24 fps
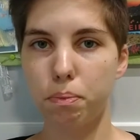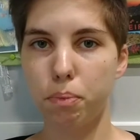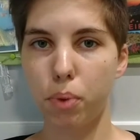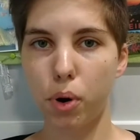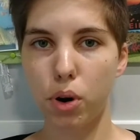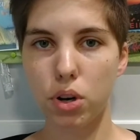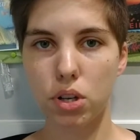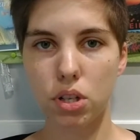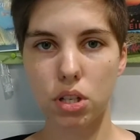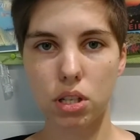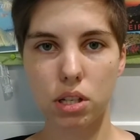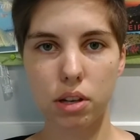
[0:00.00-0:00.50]

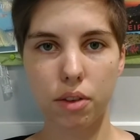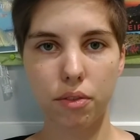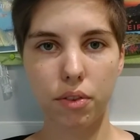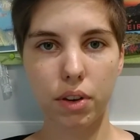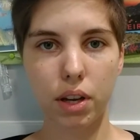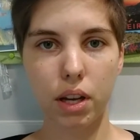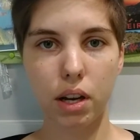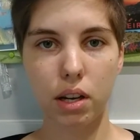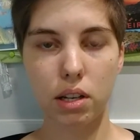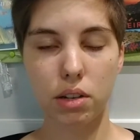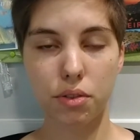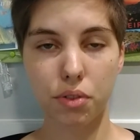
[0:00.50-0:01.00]
purchase something
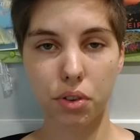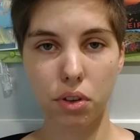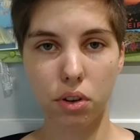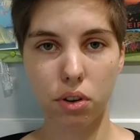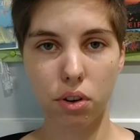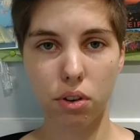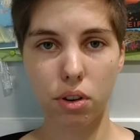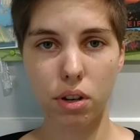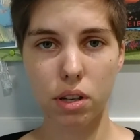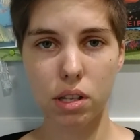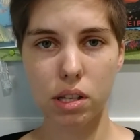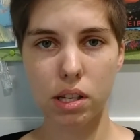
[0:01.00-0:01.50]
in a different
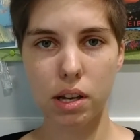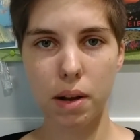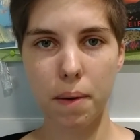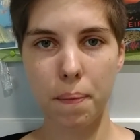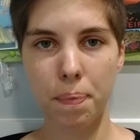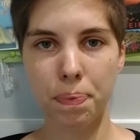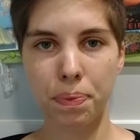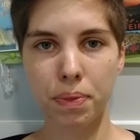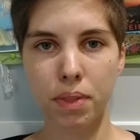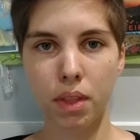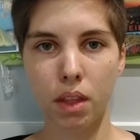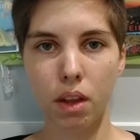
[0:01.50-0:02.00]
currency.
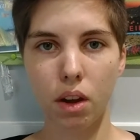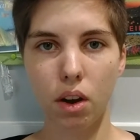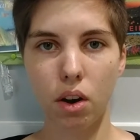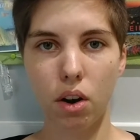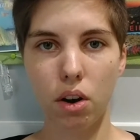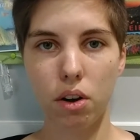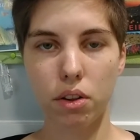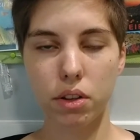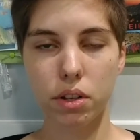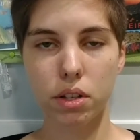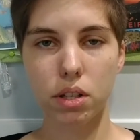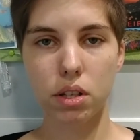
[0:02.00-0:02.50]

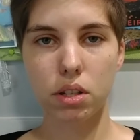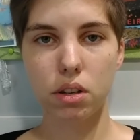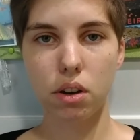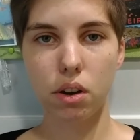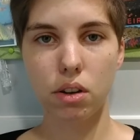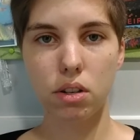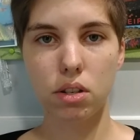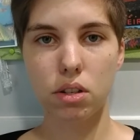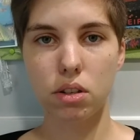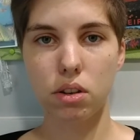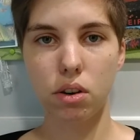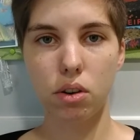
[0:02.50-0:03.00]
All this is
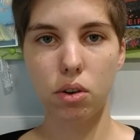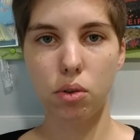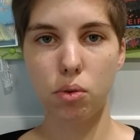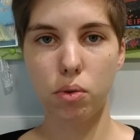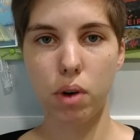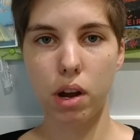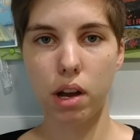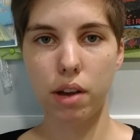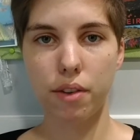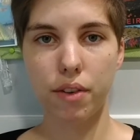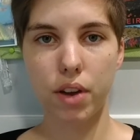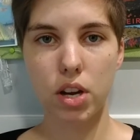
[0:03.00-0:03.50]
going to go
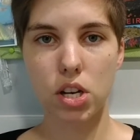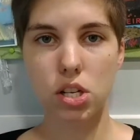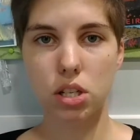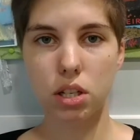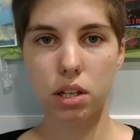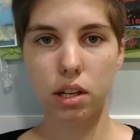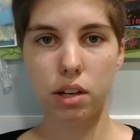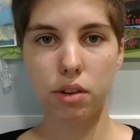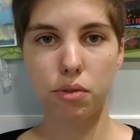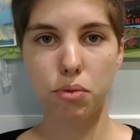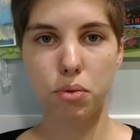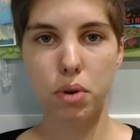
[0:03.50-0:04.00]
away
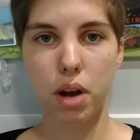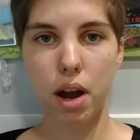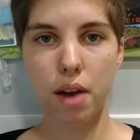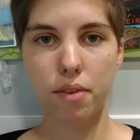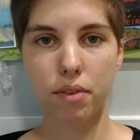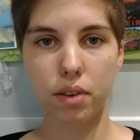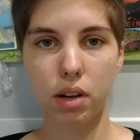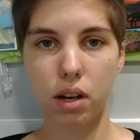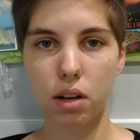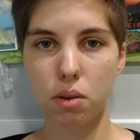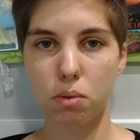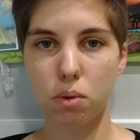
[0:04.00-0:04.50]
eventually if we
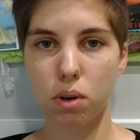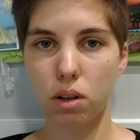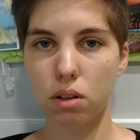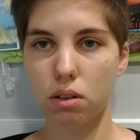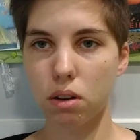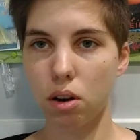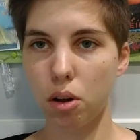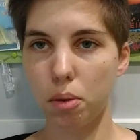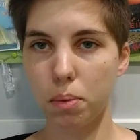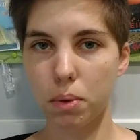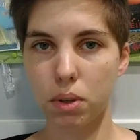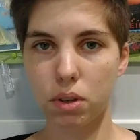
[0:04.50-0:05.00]
have like one
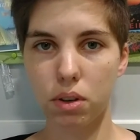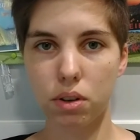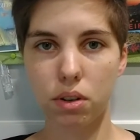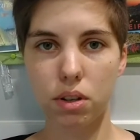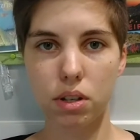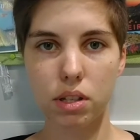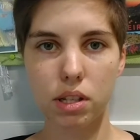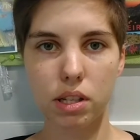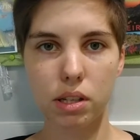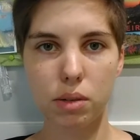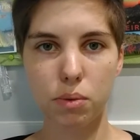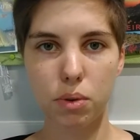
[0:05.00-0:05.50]
global
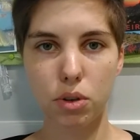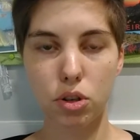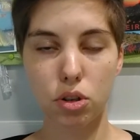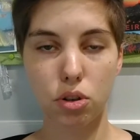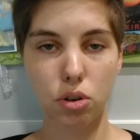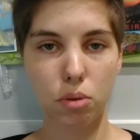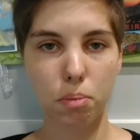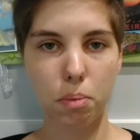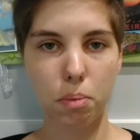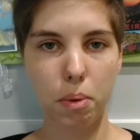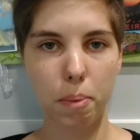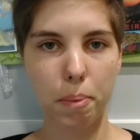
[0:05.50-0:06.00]
currency, which
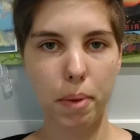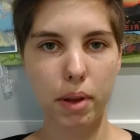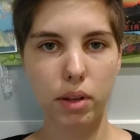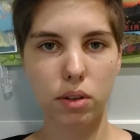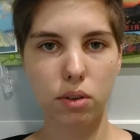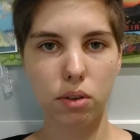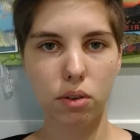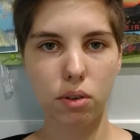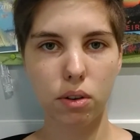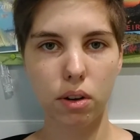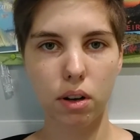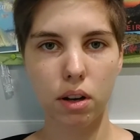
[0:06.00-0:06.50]
could be
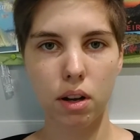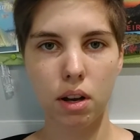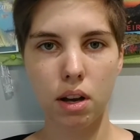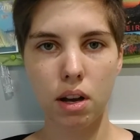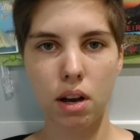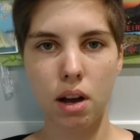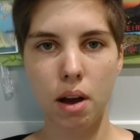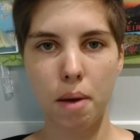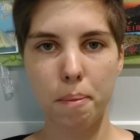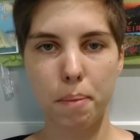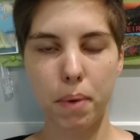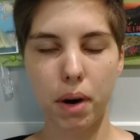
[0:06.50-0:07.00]
Bitcoin.
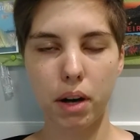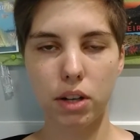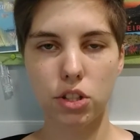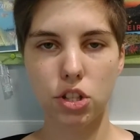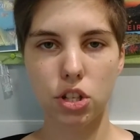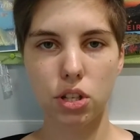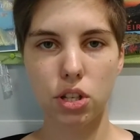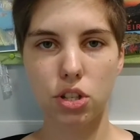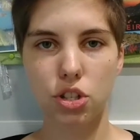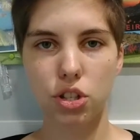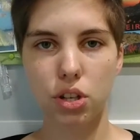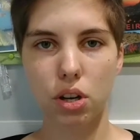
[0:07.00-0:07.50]
But
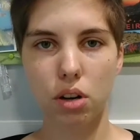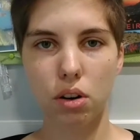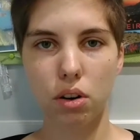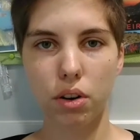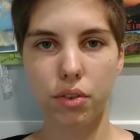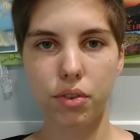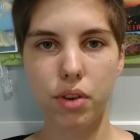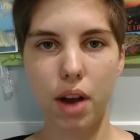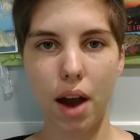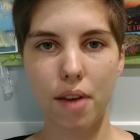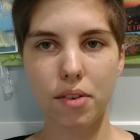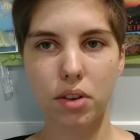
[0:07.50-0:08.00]
just in general,
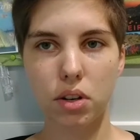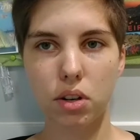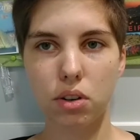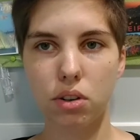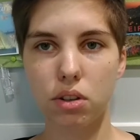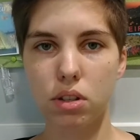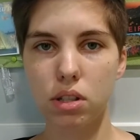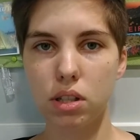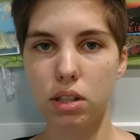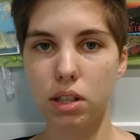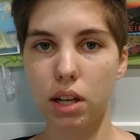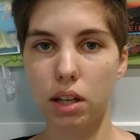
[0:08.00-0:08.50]
if you have a
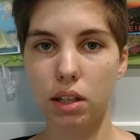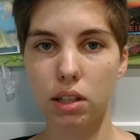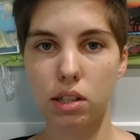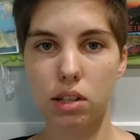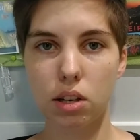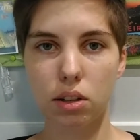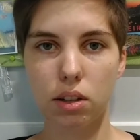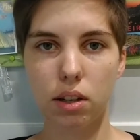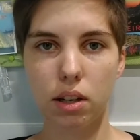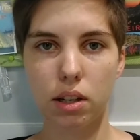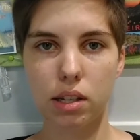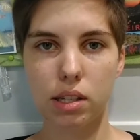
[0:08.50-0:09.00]
currency that is
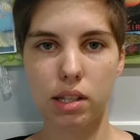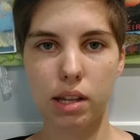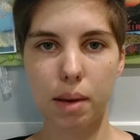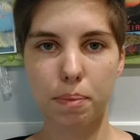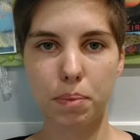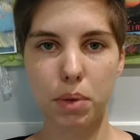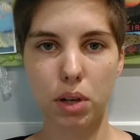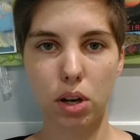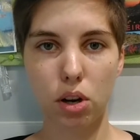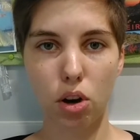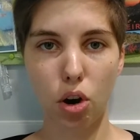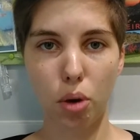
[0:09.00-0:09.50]

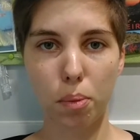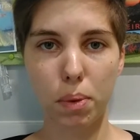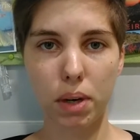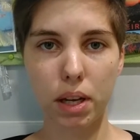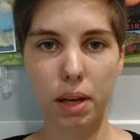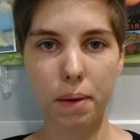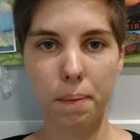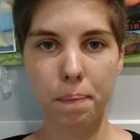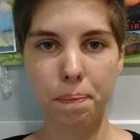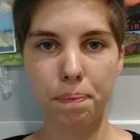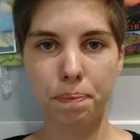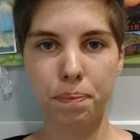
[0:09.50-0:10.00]
accepted
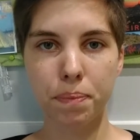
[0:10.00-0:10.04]
globally,